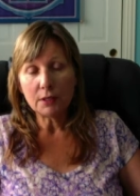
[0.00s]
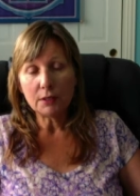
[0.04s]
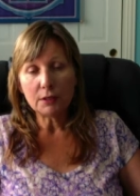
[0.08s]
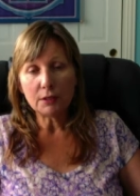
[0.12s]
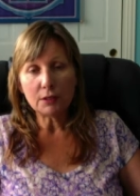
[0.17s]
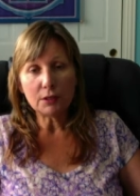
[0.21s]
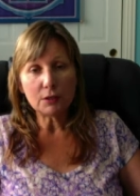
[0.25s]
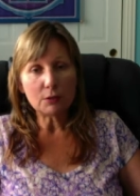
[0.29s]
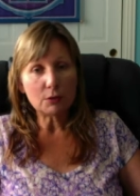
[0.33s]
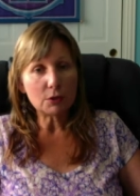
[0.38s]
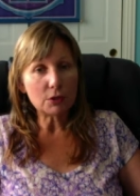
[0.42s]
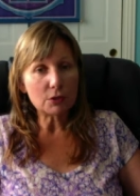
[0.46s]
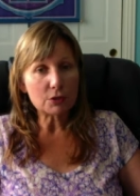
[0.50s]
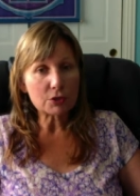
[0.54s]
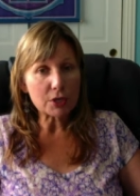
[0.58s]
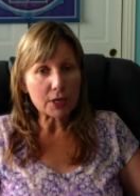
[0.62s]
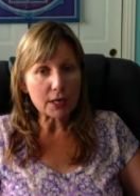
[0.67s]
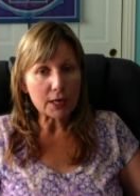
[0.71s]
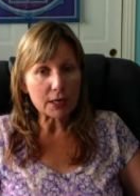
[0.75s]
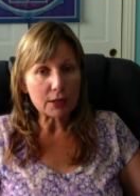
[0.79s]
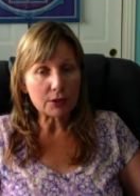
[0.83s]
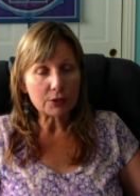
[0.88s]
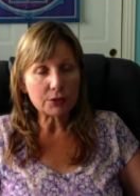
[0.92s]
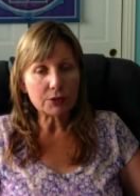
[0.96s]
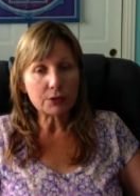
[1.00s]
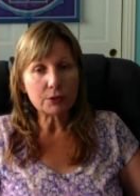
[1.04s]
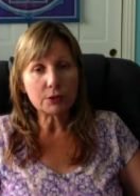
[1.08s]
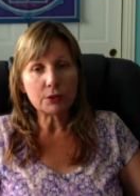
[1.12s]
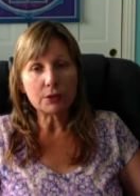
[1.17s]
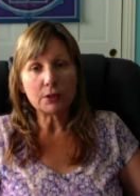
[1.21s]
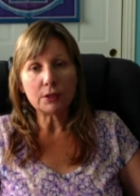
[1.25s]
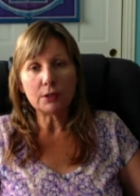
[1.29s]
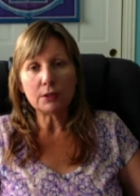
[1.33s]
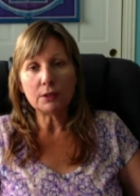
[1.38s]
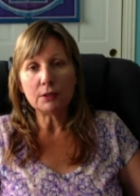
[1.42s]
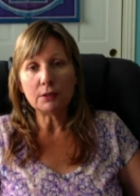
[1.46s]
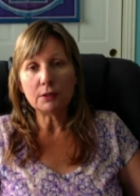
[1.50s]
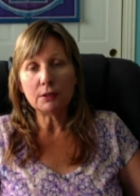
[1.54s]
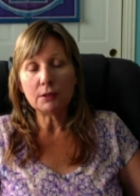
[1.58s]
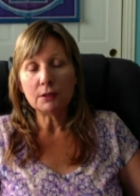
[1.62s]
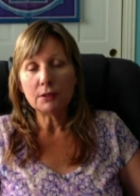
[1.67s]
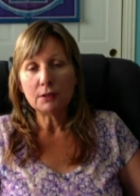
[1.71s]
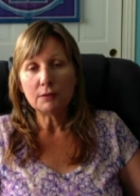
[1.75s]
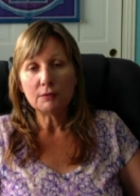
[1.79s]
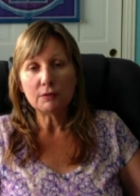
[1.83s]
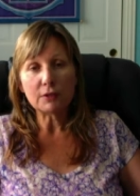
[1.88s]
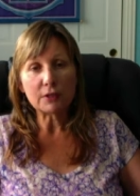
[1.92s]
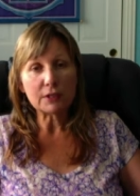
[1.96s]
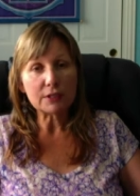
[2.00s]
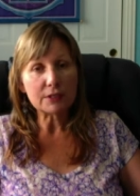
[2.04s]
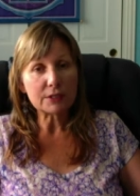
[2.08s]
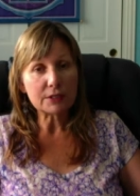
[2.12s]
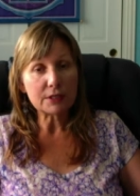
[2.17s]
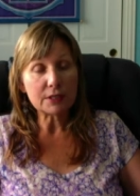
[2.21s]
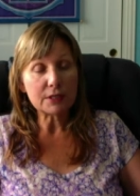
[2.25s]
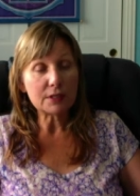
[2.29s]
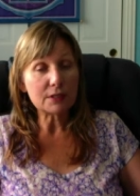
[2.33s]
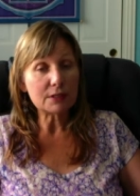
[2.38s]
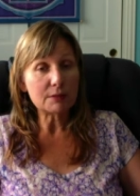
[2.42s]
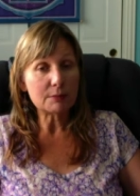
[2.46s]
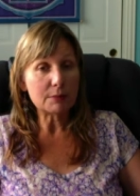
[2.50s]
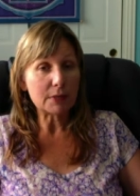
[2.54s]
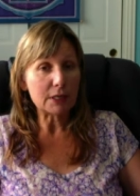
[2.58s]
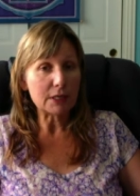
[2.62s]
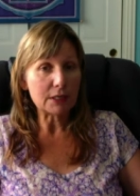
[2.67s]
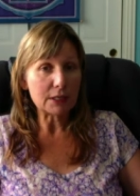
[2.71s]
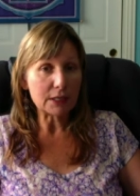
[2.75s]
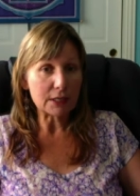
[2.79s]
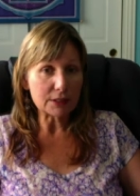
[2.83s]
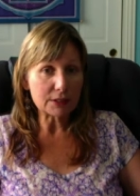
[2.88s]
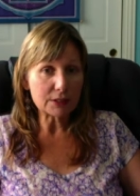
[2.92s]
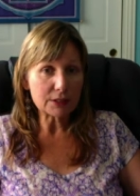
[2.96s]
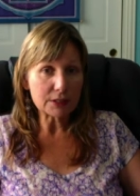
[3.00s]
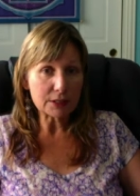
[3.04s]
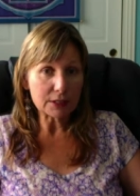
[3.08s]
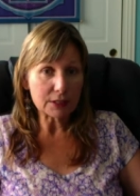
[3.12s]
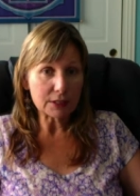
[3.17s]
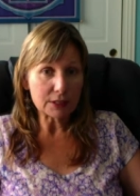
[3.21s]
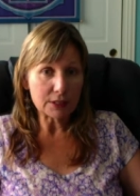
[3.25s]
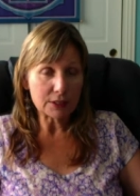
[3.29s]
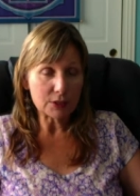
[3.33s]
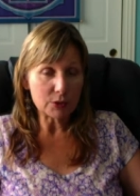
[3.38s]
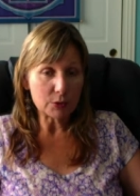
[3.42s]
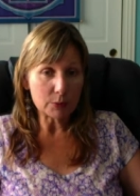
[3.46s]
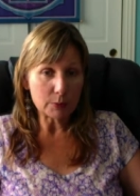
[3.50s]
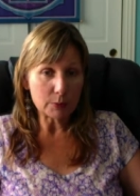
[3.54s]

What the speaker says: your childhood, various things that might have got stuck in your